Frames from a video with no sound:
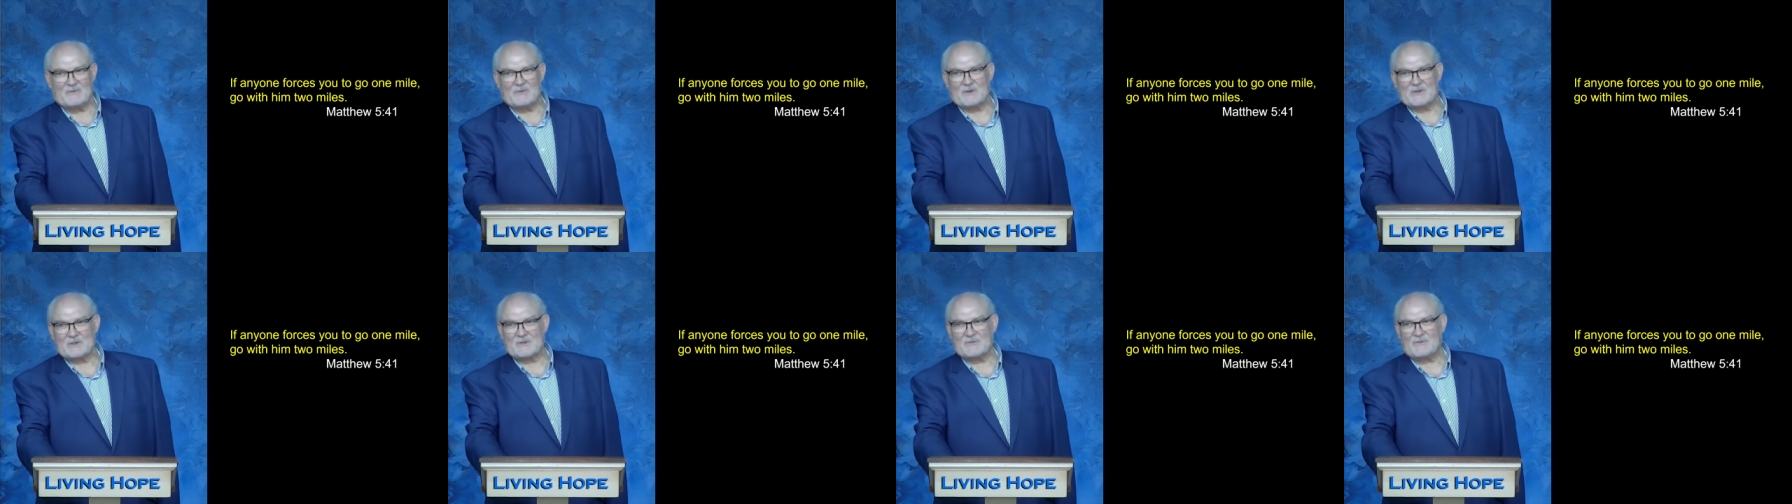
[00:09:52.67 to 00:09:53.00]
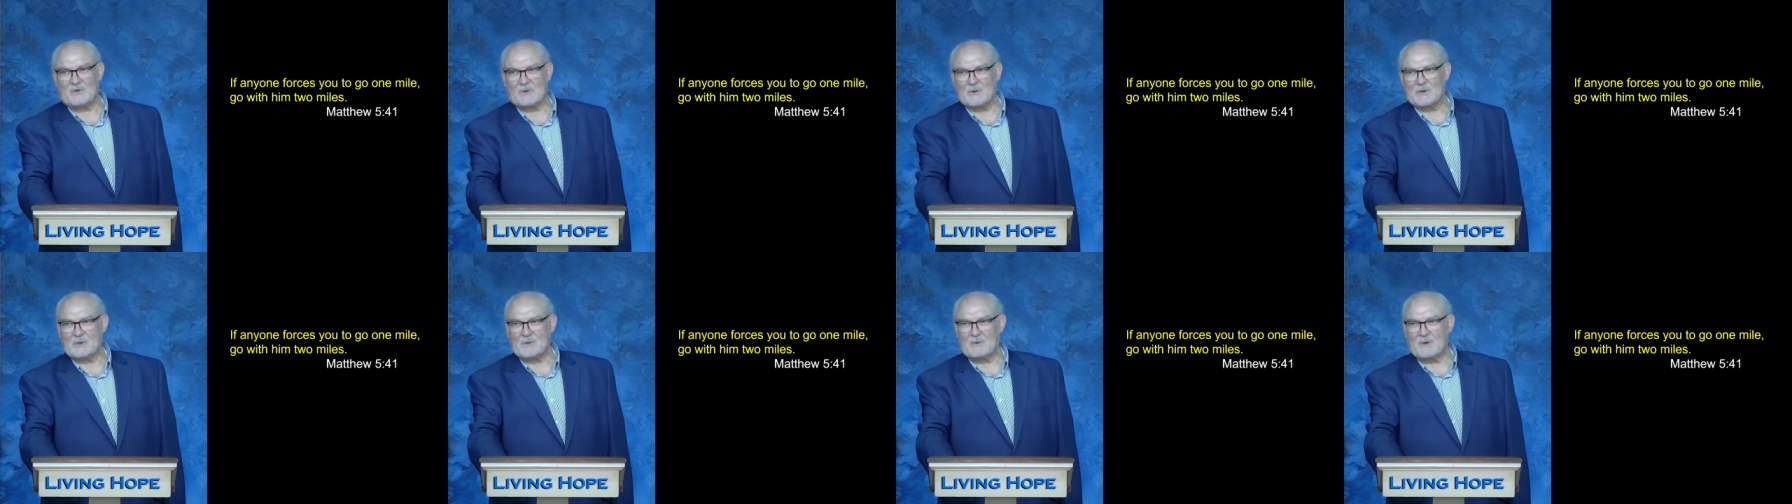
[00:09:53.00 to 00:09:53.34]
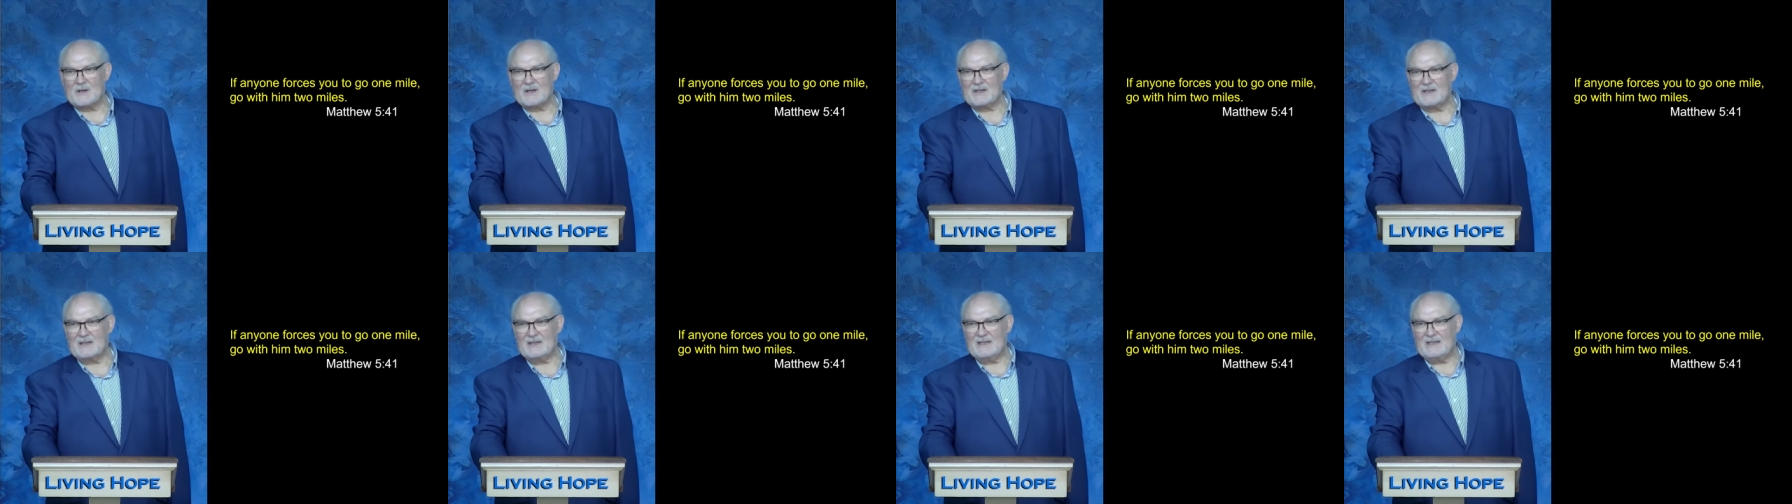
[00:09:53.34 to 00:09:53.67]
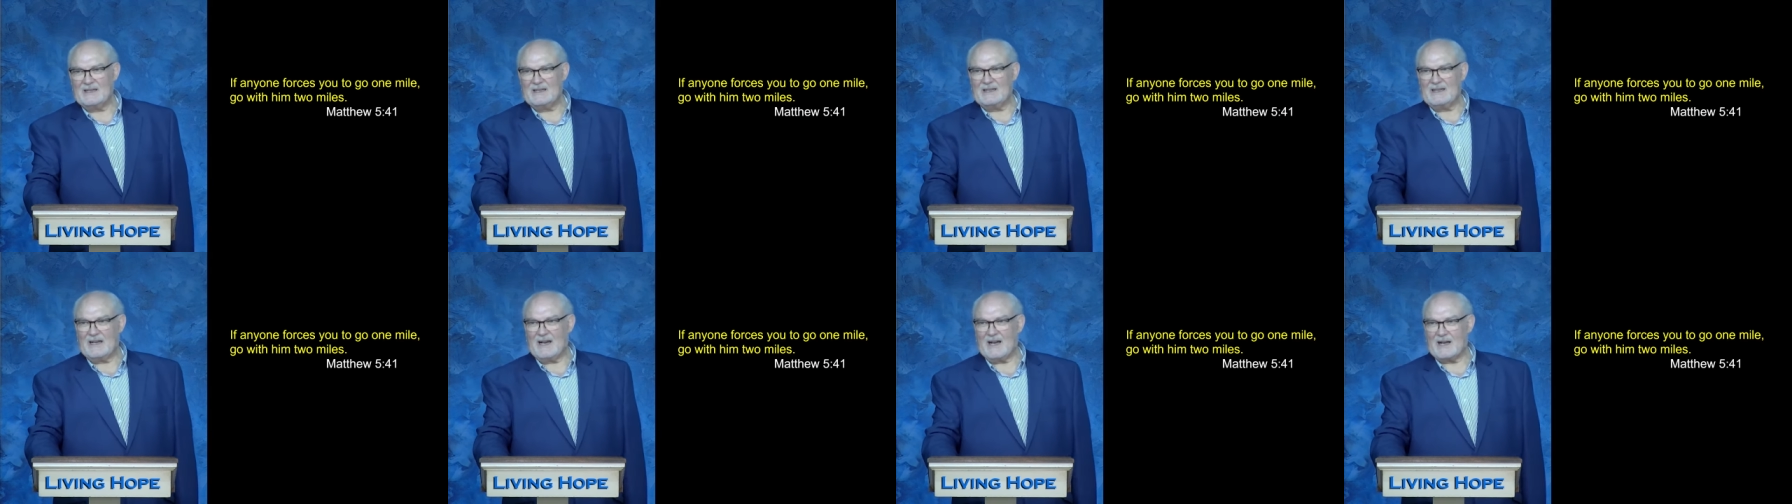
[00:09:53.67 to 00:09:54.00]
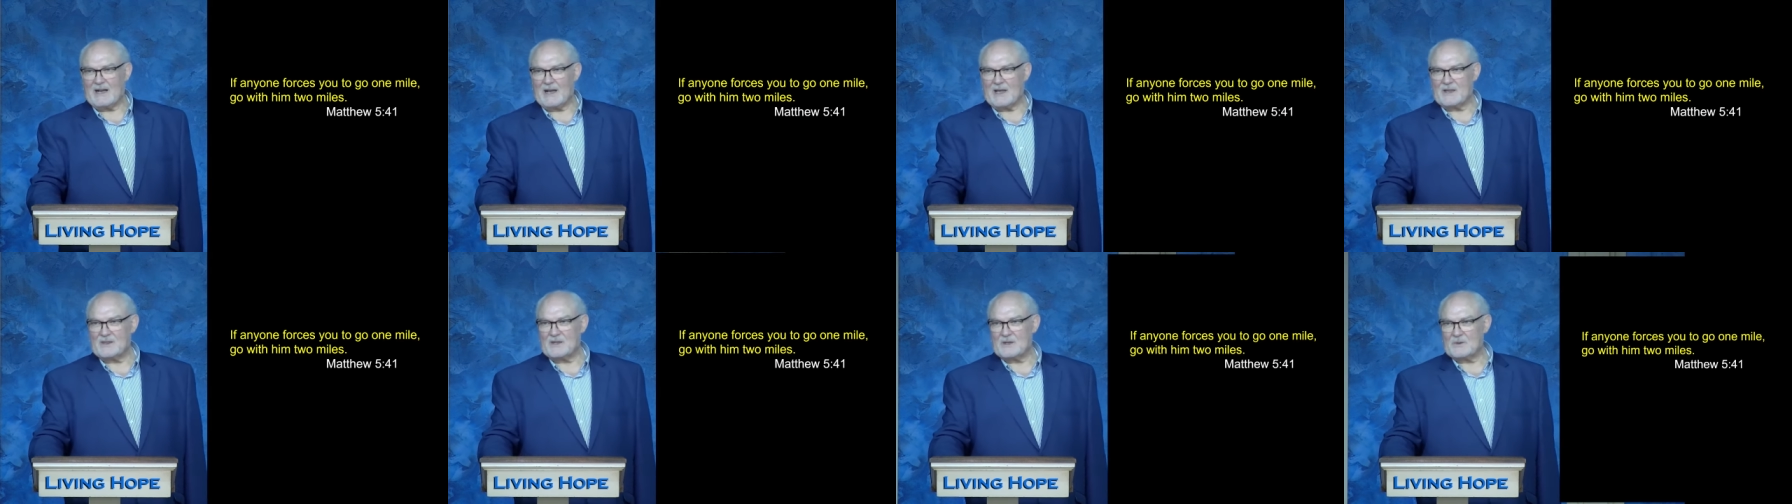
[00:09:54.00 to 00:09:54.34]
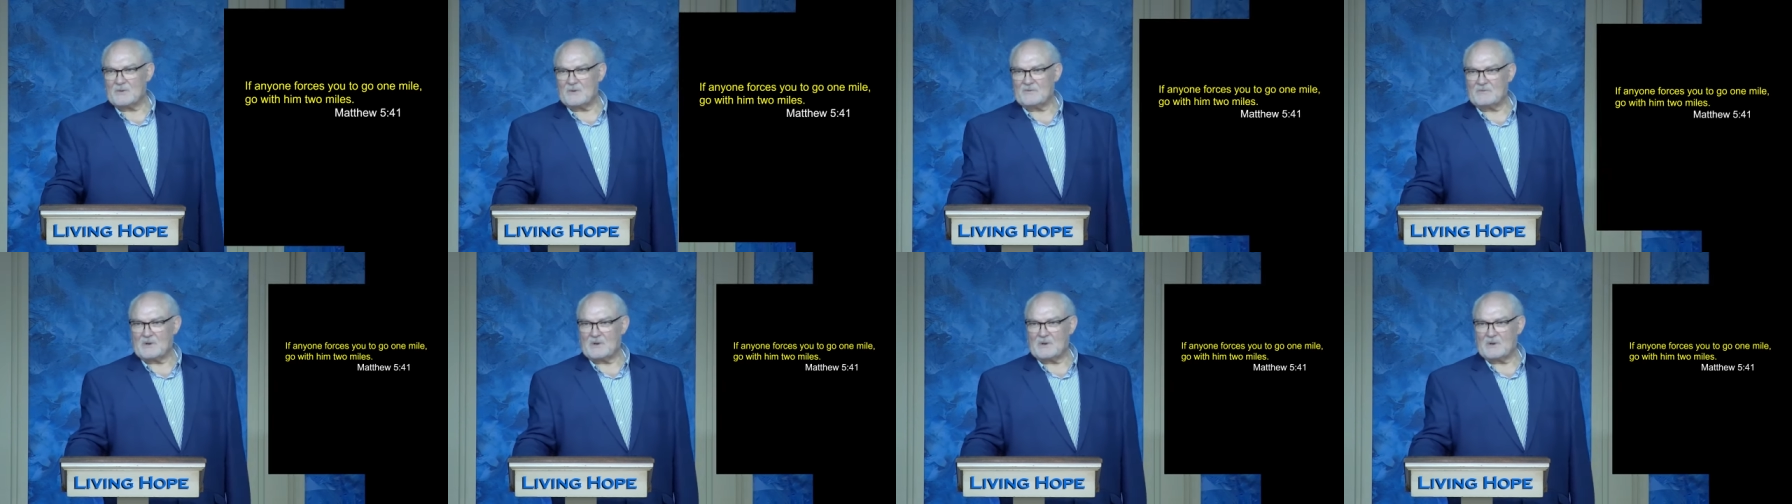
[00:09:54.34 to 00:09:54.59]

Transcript: verse 41. I think we've